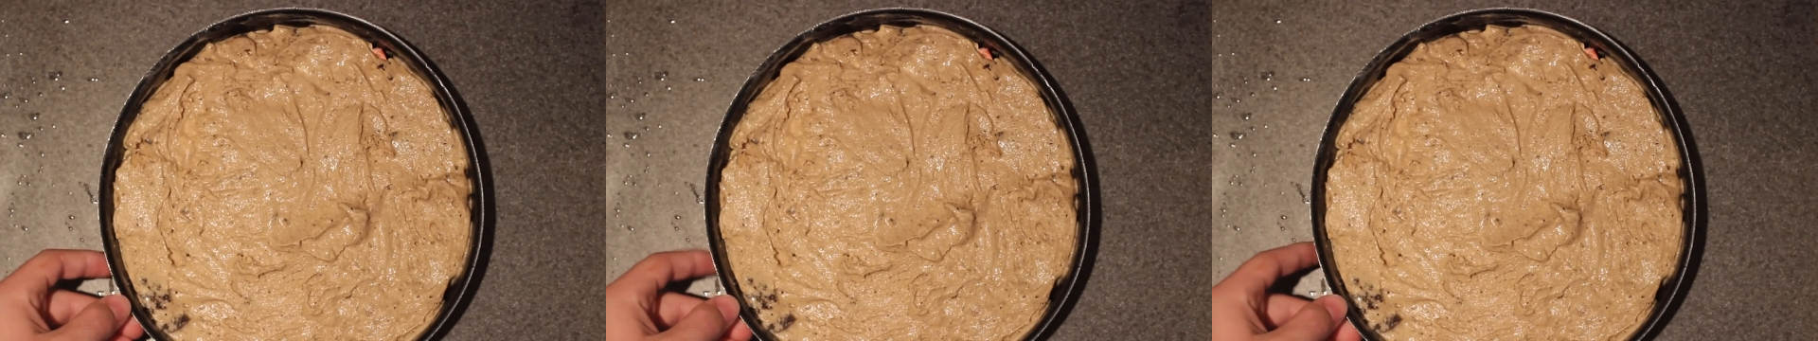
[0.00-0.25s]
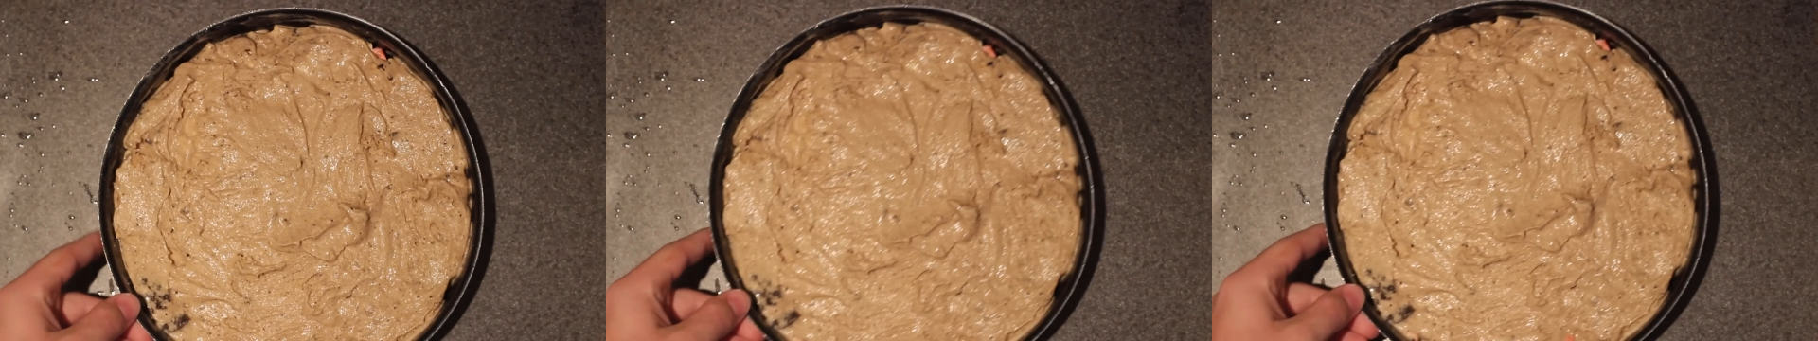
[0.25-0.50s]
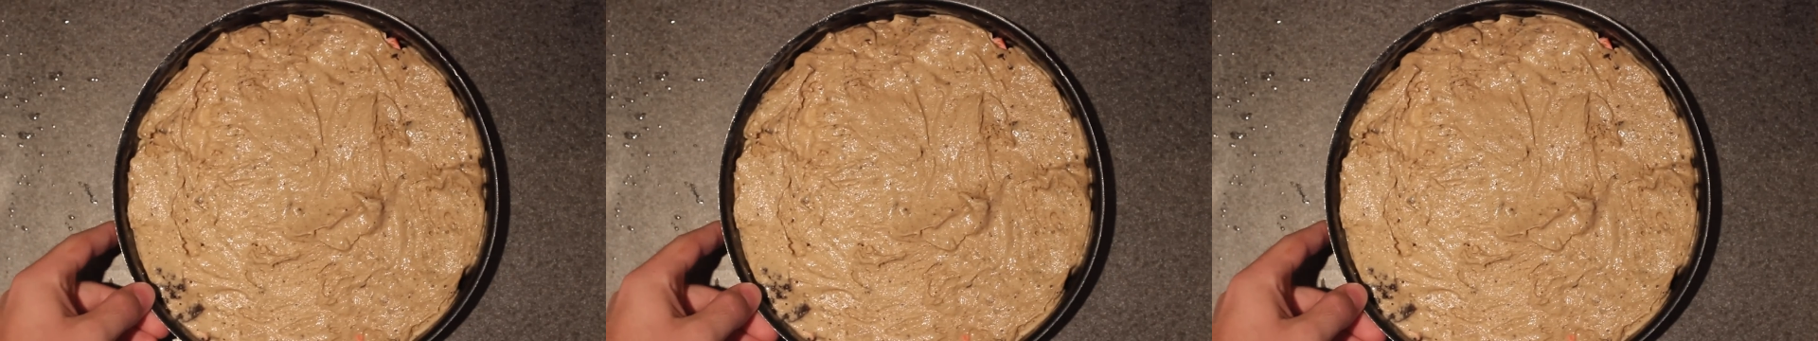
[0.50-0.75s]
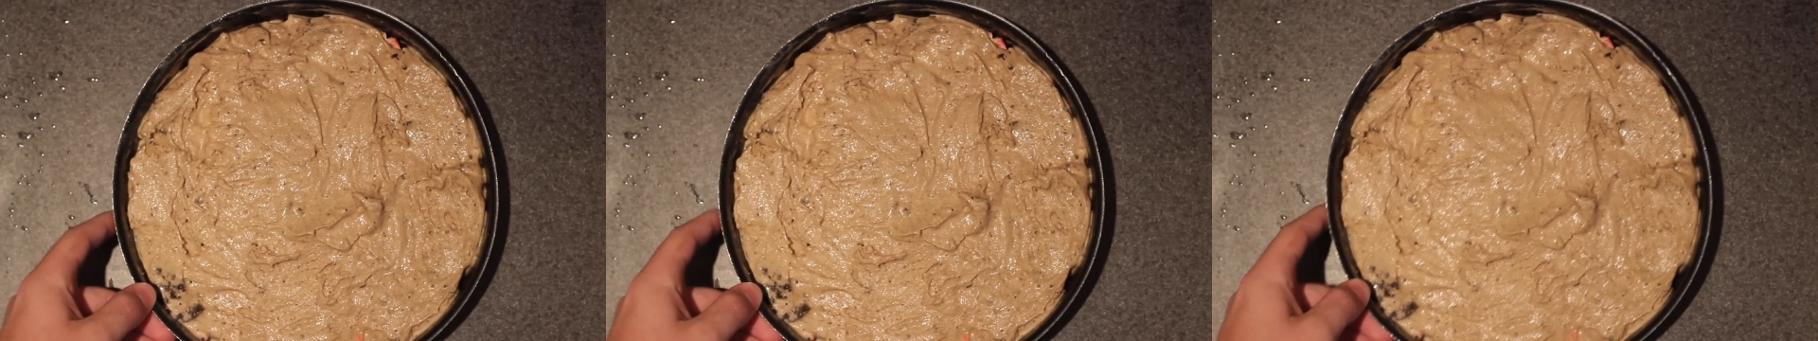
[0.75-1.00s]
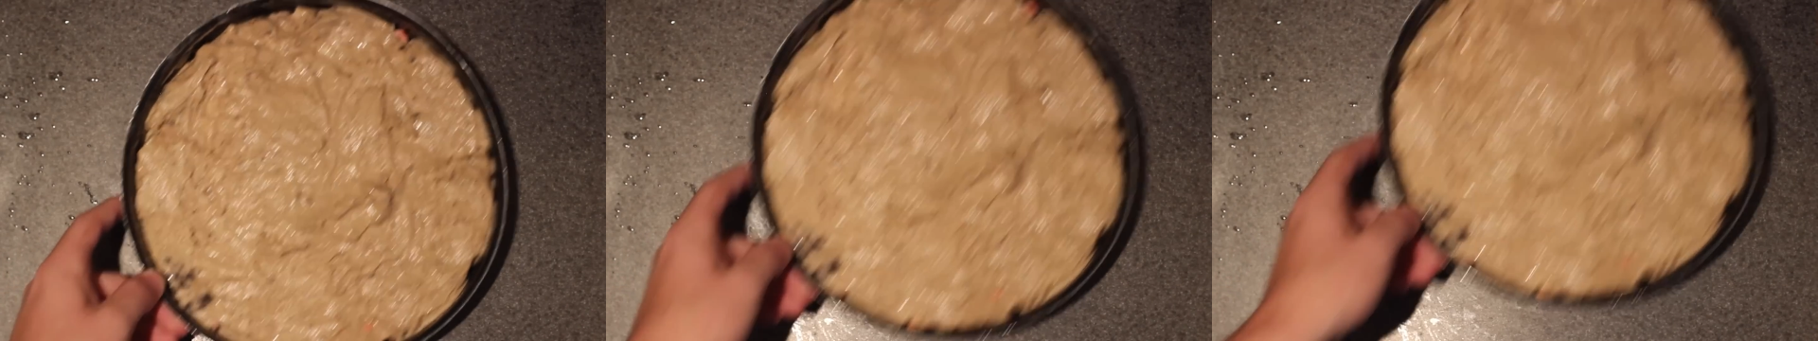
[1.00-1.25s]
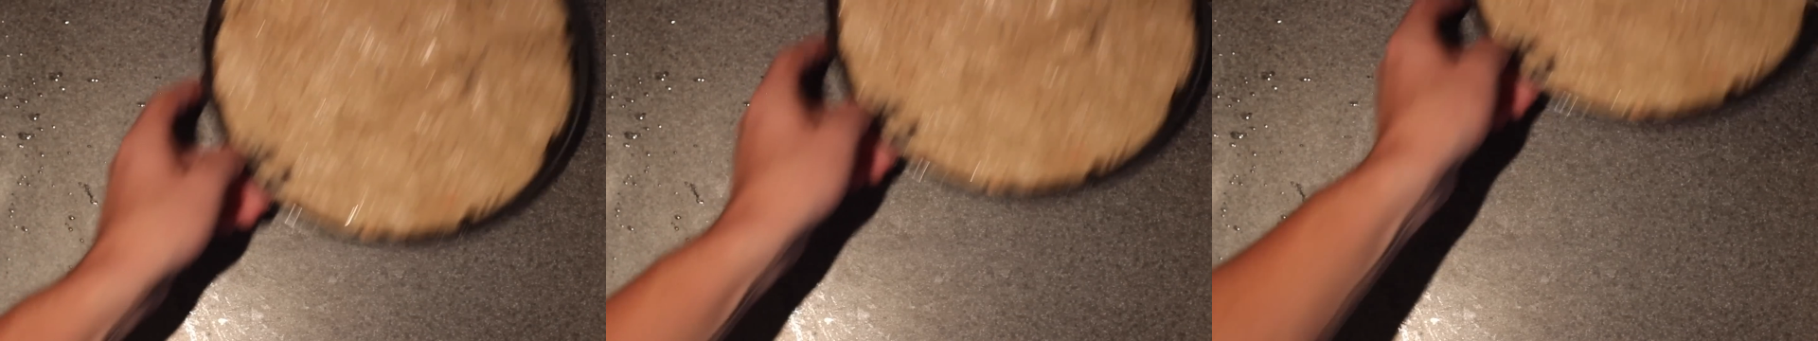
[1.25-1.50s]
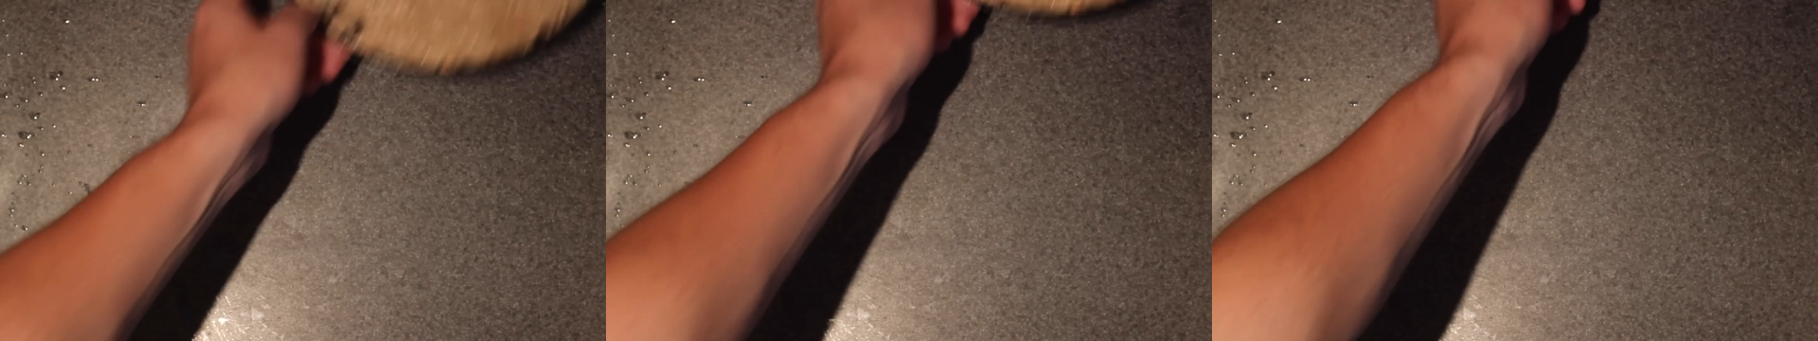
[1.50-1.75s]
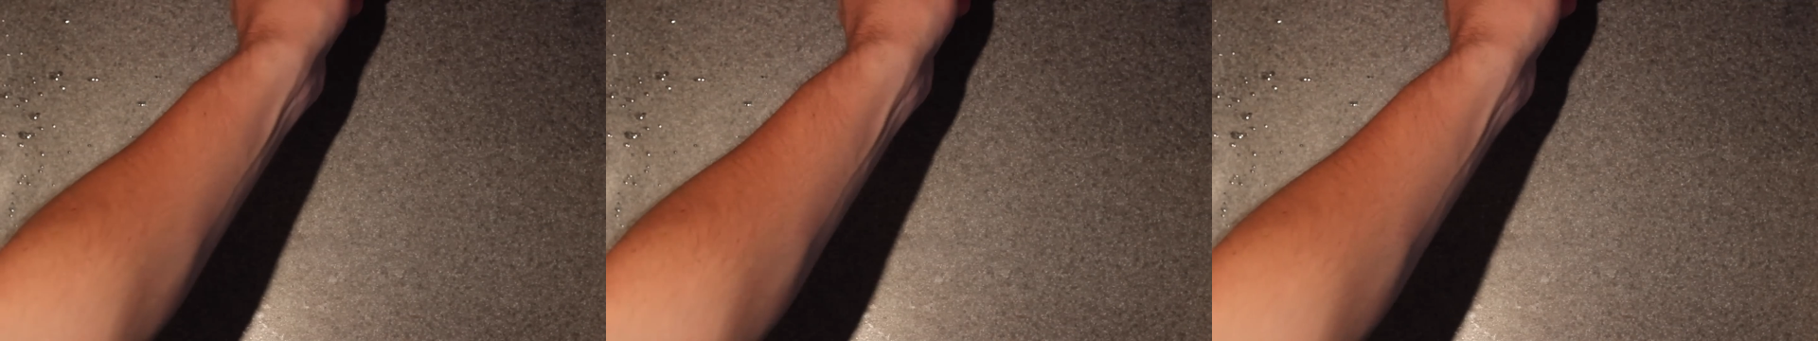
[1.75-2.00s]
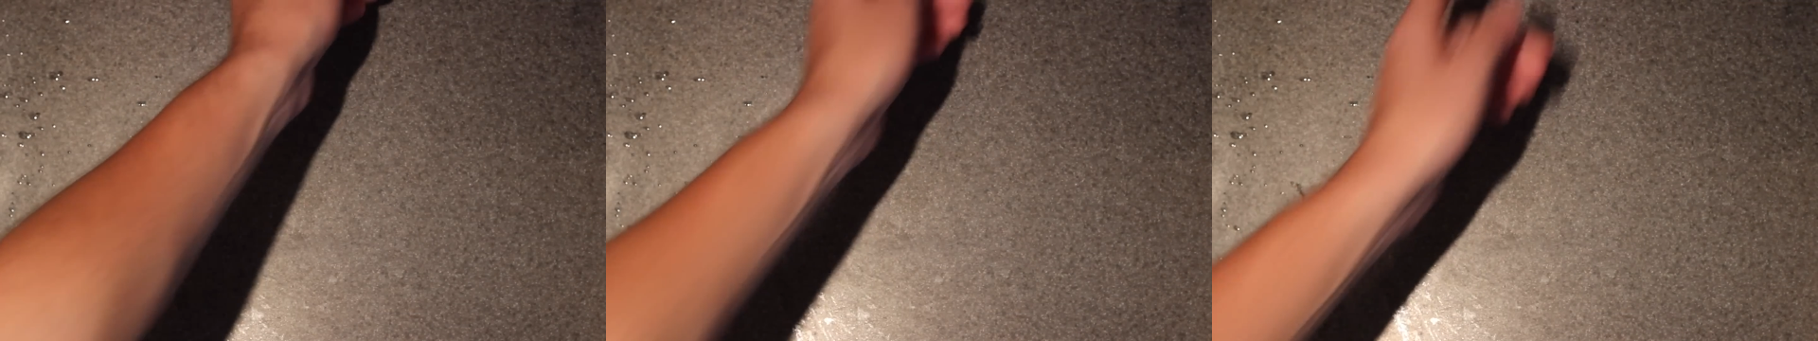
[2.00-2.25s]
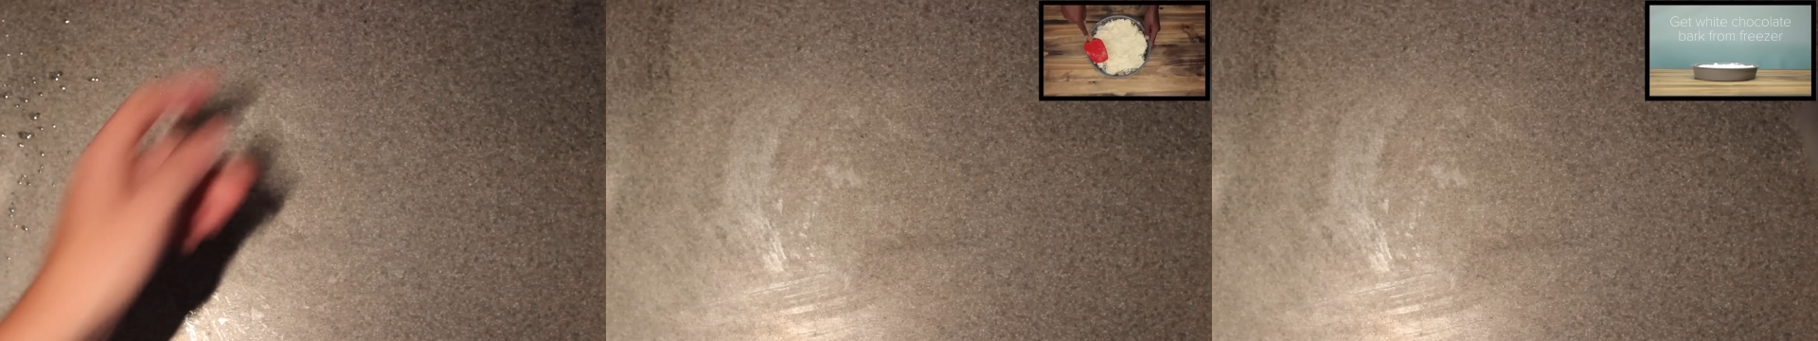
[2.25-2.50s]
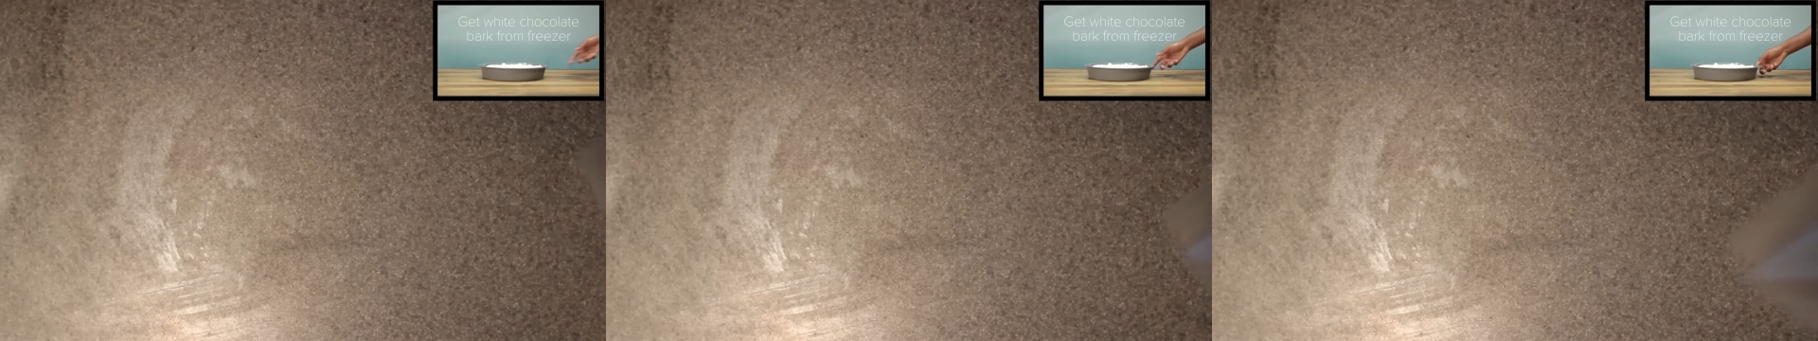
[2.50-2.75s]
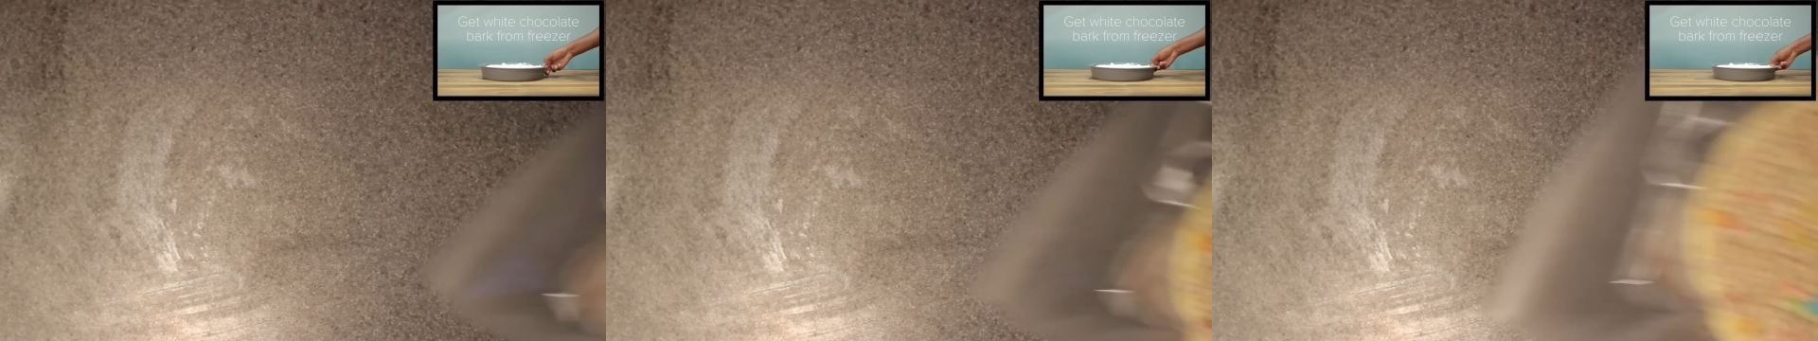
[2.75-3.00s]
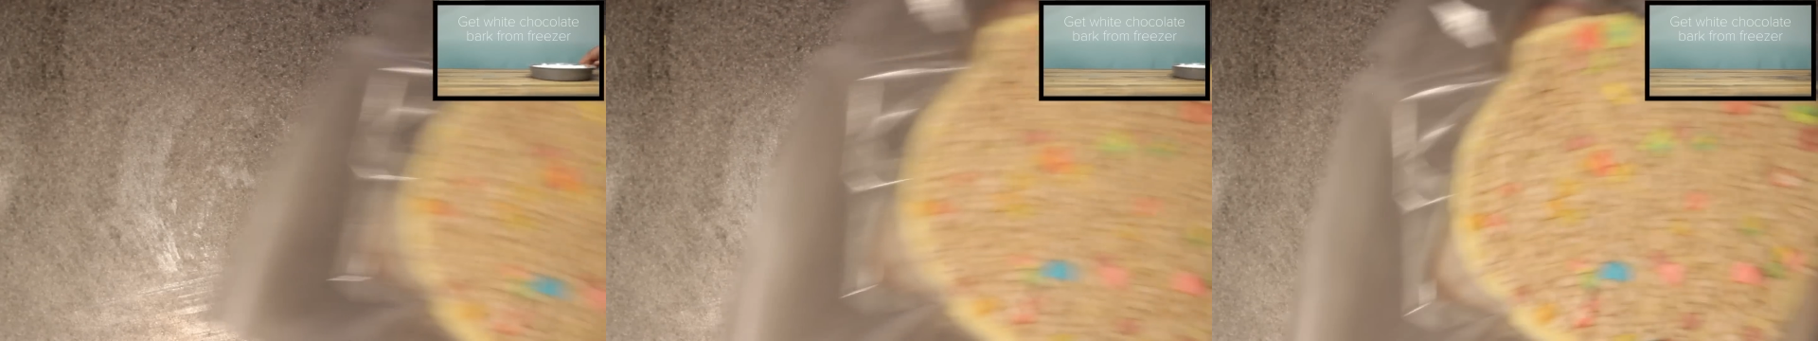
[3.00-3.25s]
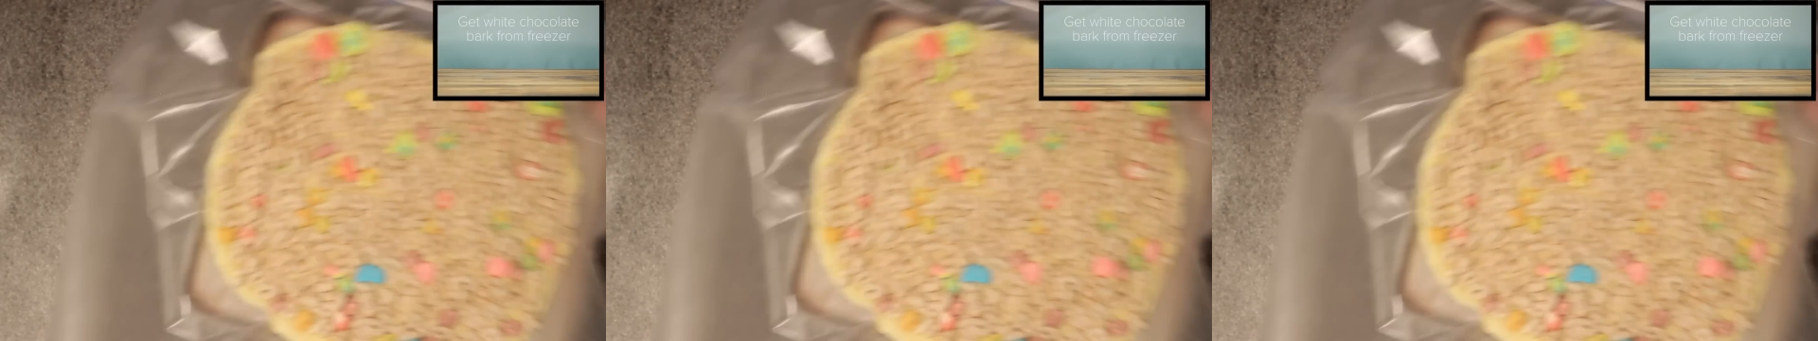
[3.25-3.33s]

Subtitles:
[unreadable: no face in view]